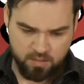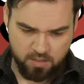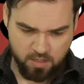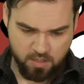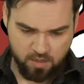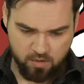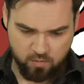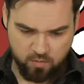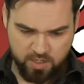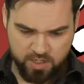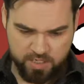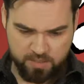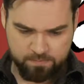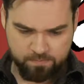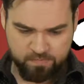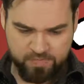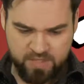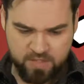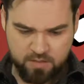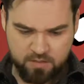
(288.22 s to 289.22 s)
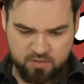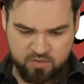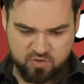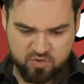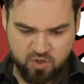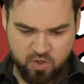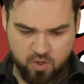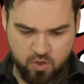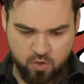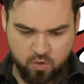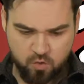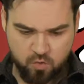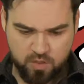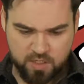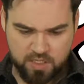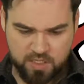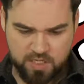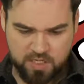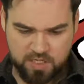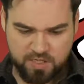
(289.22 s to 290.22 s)
All right,
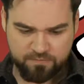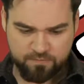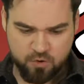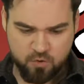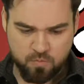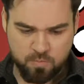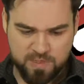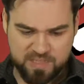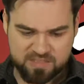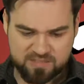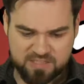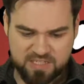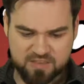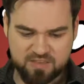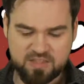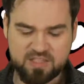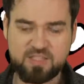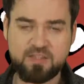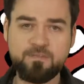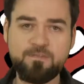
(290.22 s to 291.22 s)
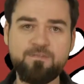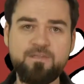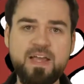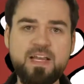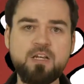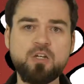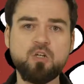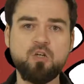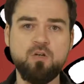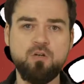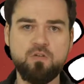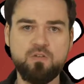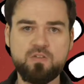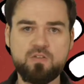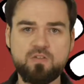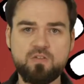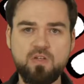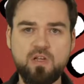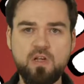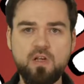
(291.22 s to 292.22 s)
so if you missed it, The
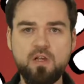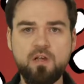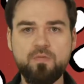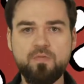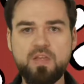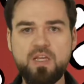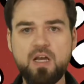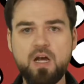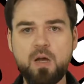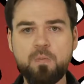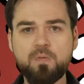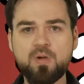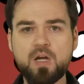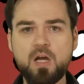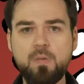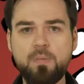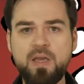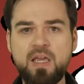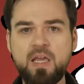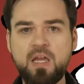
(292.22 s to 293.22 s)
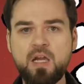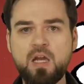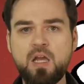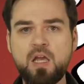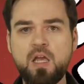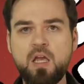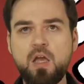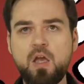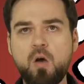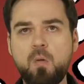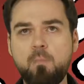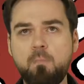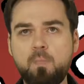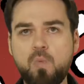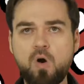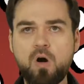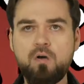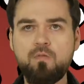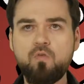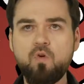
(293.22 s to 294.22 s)
Defenders, the upcoming
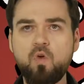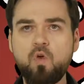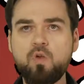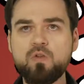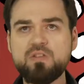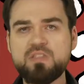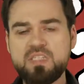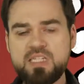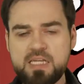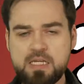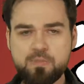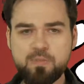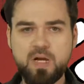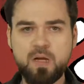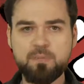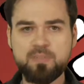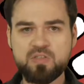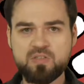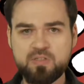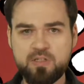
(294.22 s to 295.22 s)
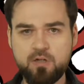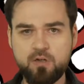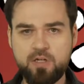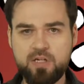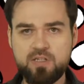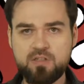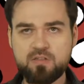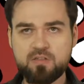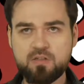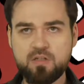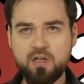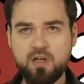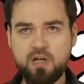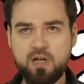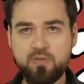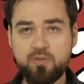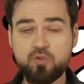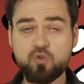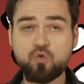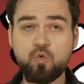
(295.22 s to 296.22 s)
Marvel team-up series,
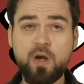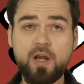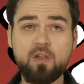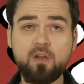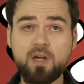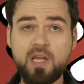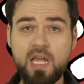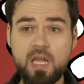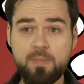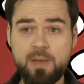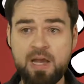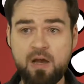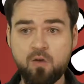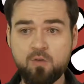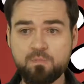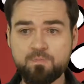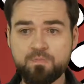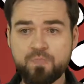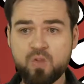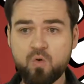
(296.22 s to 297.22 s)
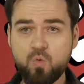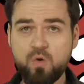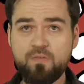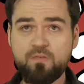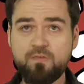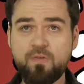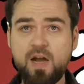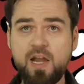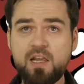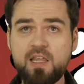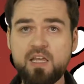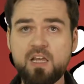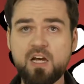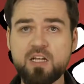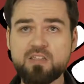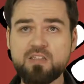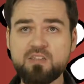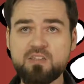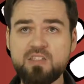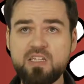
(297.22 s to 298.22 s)
the trailer came out we finally
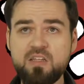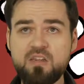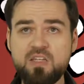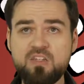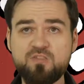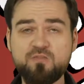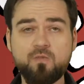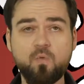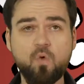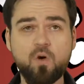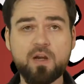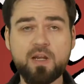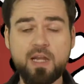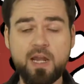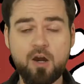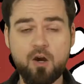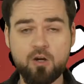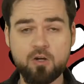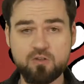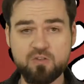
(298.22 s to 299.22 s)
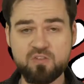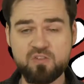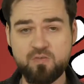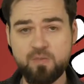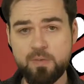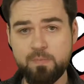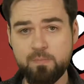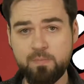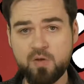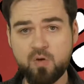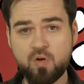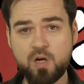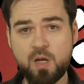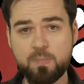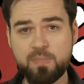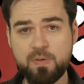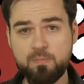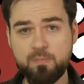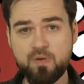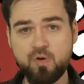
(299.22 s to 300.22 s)
got to see these 4 characters that have been built
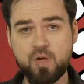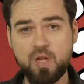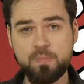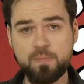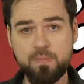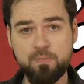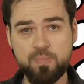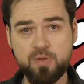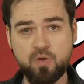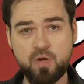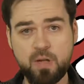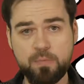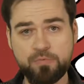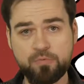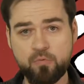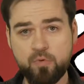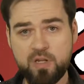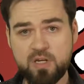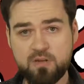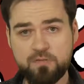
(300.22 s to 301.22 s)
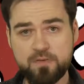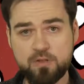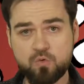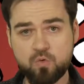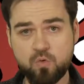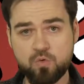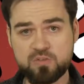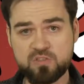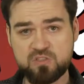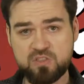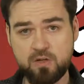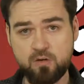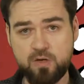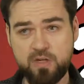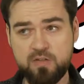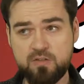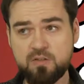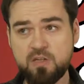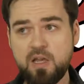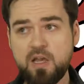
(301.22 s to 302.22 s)
up and built up and built up through individual
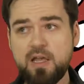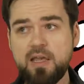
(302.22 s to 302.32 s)
series